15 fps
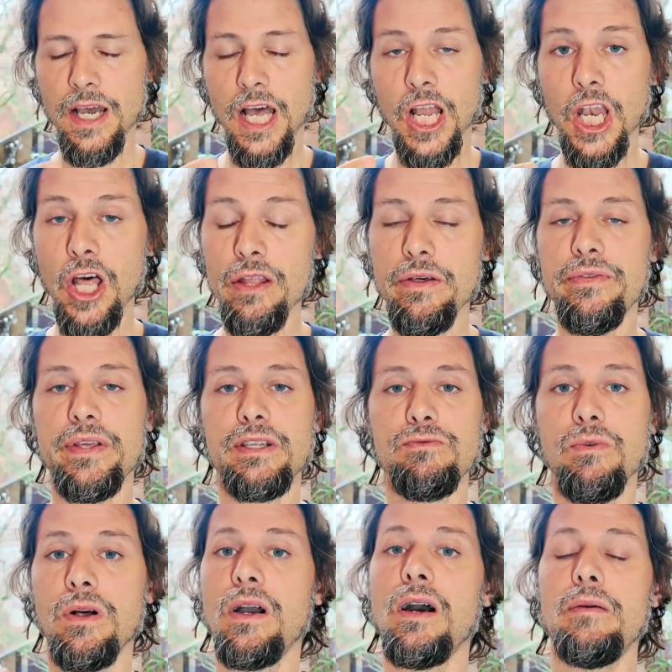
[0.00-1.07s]
a lot of things
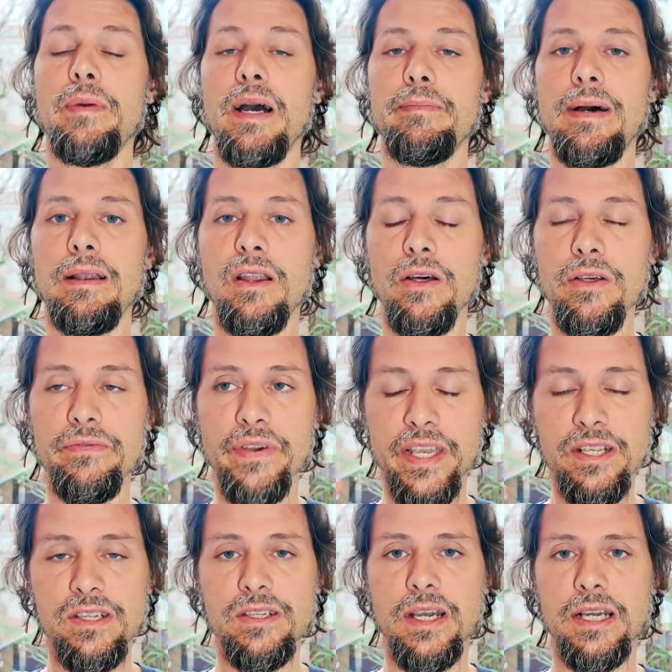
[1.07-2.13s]
will come up, a lot of
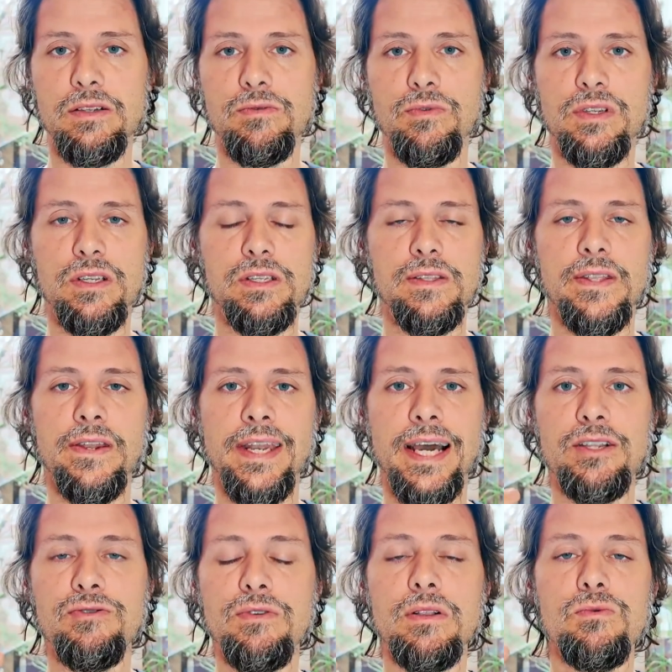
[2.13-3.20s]
insights, which is the
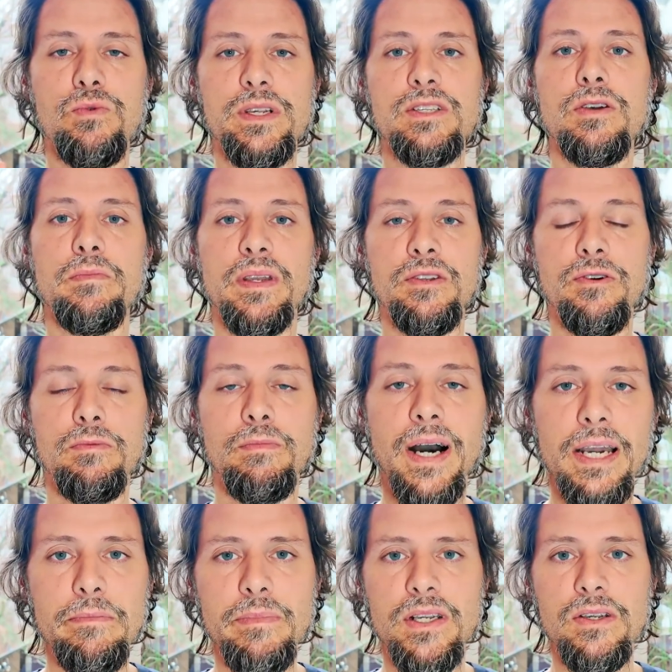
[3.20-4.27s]
natural wisdom in your
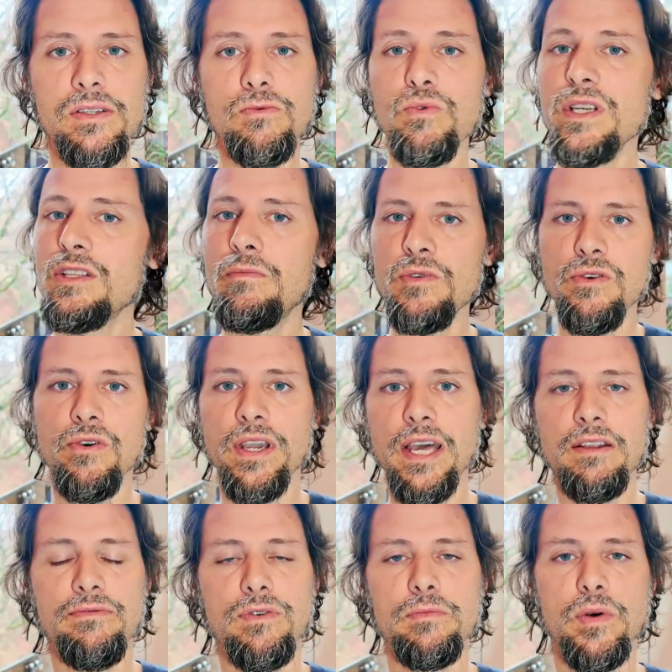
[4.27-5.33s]
mind, because the wisdom, you don't get
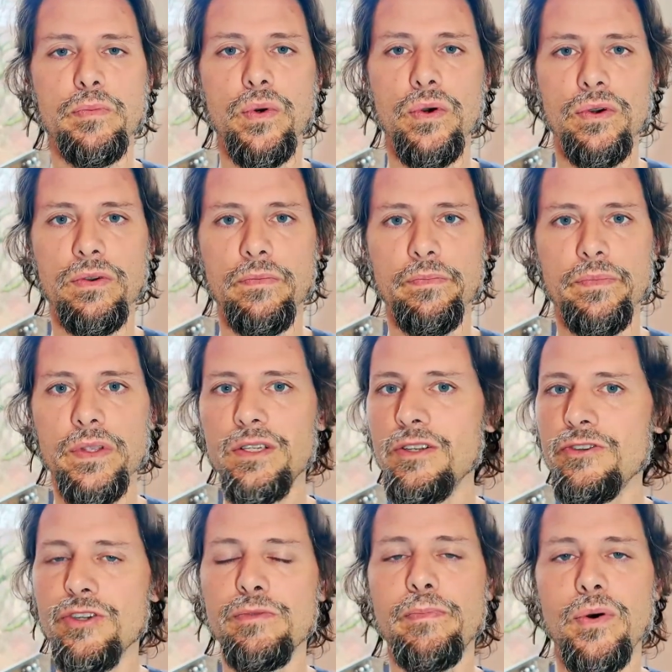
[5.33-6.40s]
it from a book. This is
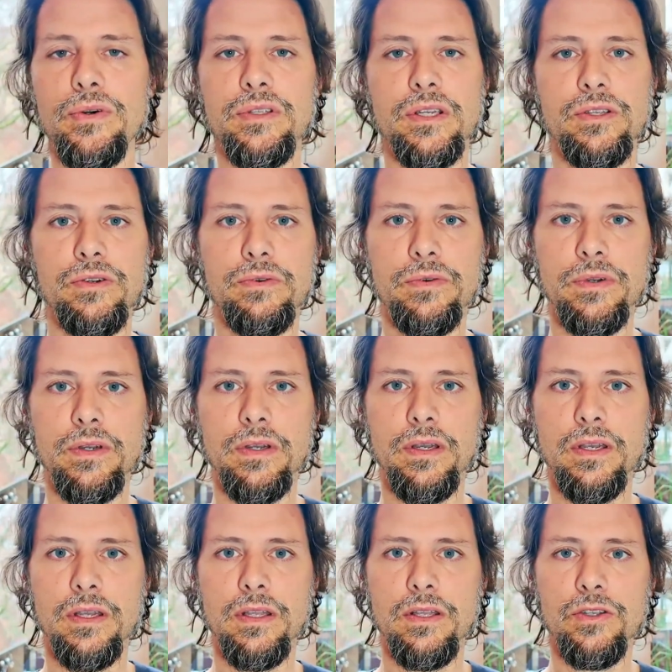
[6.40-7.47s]
just pointing you.
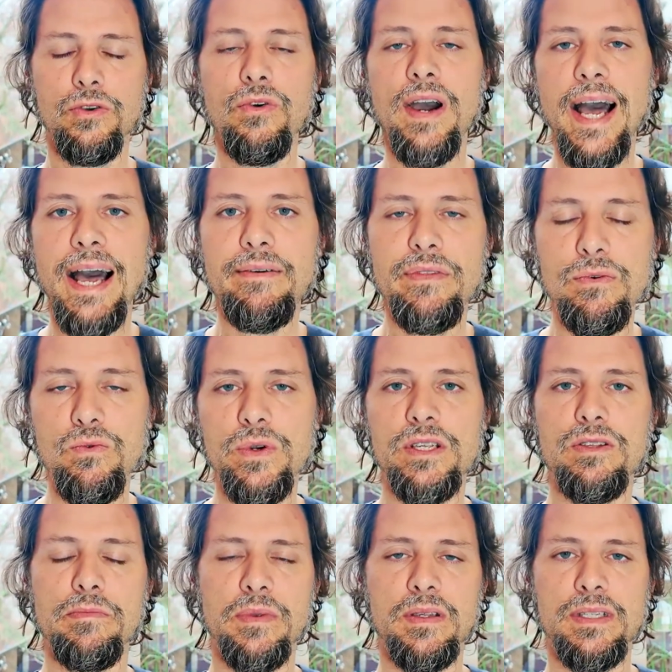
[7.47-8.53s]
You have the
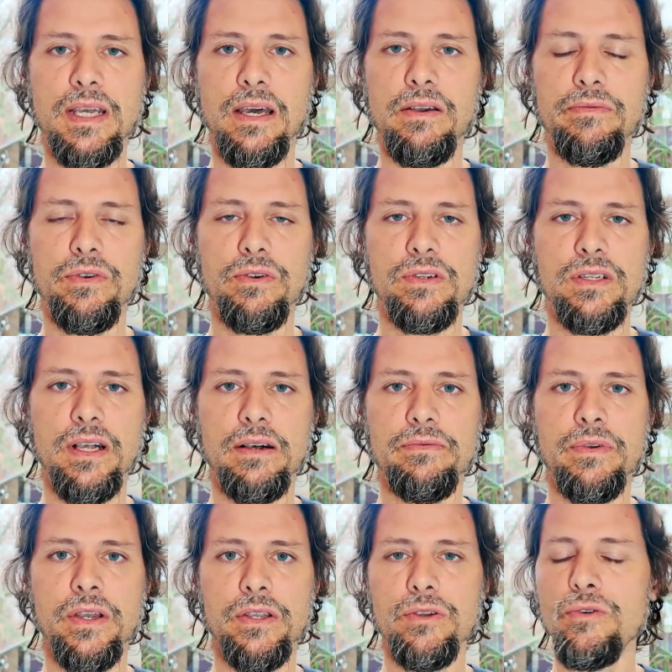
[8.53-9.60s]
wisdom inside of yourself.
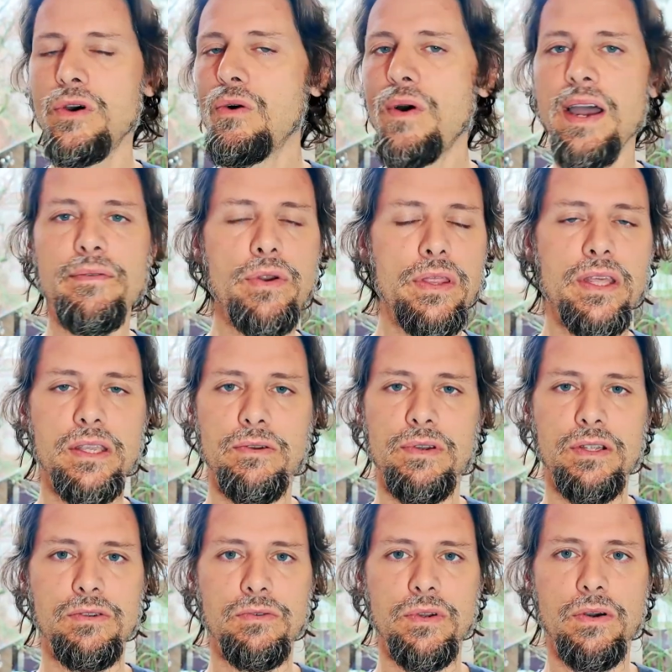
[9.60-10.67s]
You know everything you
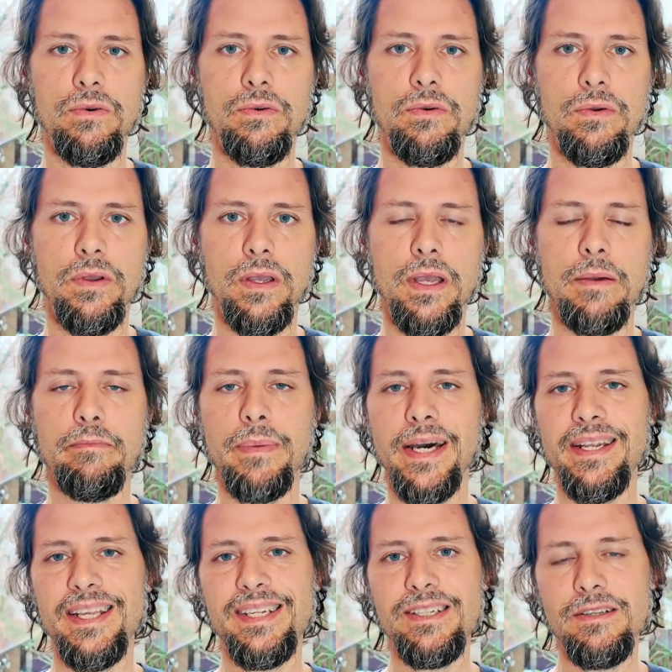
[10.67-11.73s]
need to know.
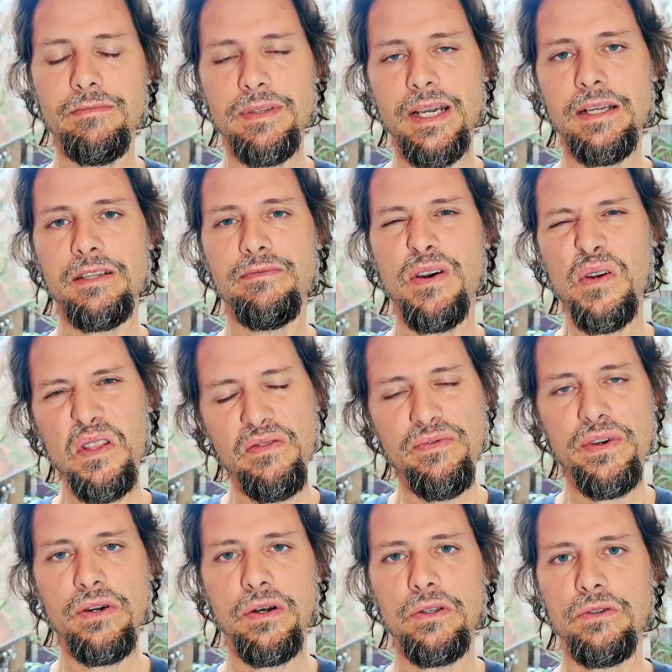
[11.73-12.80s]
But it's sometimes very
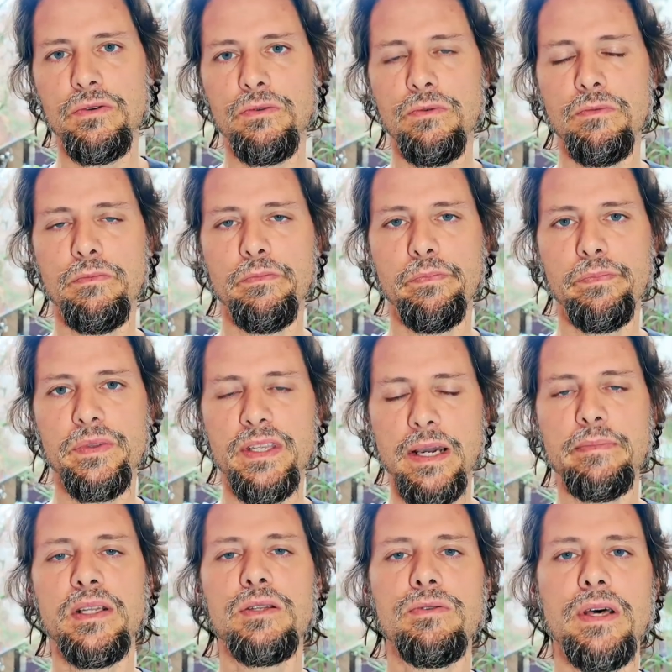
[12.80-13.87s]
difficult to
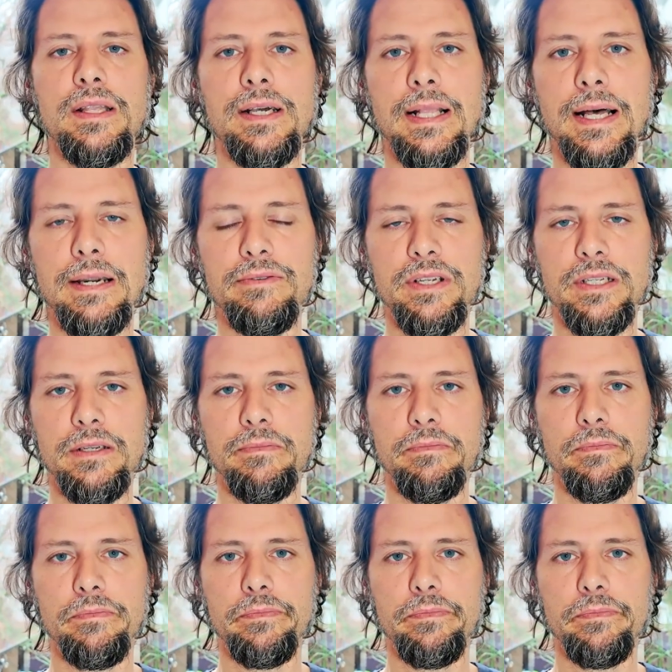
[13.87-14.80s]
tap into that clarity.